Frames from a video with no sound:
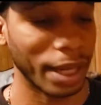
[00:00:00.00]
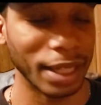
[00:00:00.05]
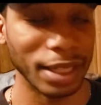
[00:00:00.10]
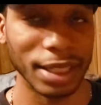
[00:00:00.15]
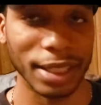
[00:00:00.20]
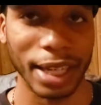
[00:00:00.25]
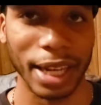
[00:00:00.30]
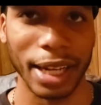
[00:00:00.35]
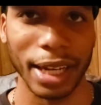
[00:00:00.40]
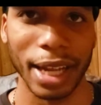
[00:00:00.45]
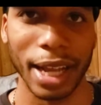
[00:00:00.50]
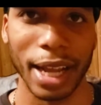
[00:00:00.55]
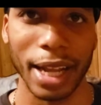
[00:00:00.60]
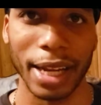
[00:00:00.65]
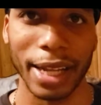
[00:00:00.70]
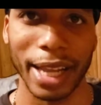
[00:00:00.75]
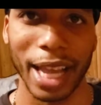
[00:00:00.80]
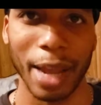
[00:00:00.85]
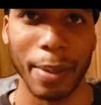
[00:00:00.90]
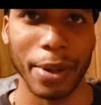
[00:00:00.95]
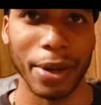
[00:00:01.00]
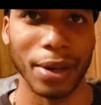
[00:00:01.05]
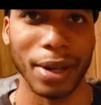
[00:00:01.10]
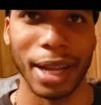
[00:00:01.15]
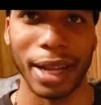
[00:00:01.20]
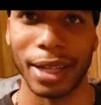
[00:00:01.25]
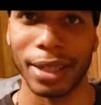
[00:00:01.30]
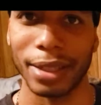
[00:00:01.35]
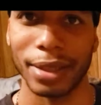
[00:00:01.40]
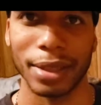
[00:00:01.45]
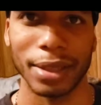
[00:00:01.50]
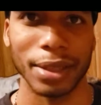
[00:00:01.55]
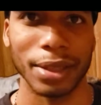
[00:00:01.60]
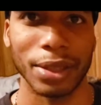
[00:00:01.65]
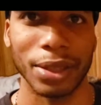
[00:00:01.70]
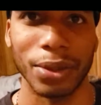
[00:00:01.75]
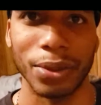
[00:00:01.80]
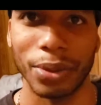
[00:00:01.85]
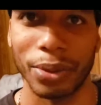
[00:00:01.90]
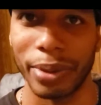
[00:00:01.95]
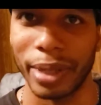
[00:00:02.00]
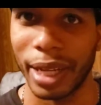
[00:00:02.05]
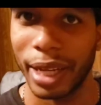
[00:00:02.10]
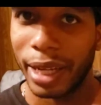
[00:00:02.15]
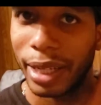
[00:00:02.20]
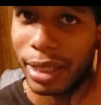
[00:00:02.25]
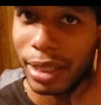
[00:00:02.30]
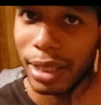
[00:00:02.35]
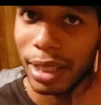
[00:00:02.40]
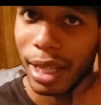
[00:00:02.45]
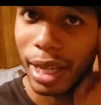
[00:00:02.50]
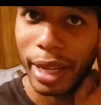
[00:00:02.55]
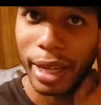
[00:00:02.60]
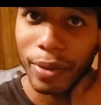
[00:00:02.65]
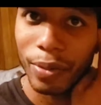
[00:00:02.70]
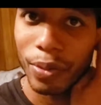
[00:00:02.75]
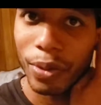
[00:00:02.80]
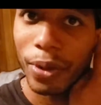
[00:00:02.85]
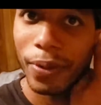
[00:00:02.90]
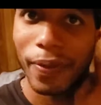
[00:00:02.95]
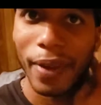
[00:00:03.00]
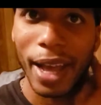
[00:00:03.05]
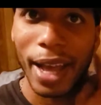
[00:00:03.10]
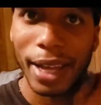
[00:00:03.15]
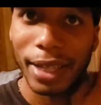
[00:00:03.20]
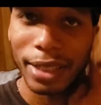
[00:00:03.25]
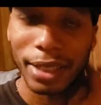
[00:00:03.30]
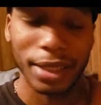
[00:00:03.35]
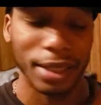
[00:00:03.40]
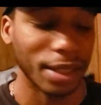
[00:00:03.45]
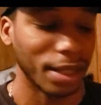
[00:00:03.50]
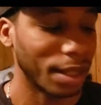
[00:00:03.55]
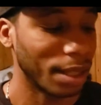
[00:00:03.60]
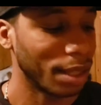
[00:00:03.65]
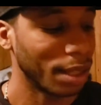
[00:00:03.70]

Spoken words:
in-state, and it came here in like 2-3 days, like real fast.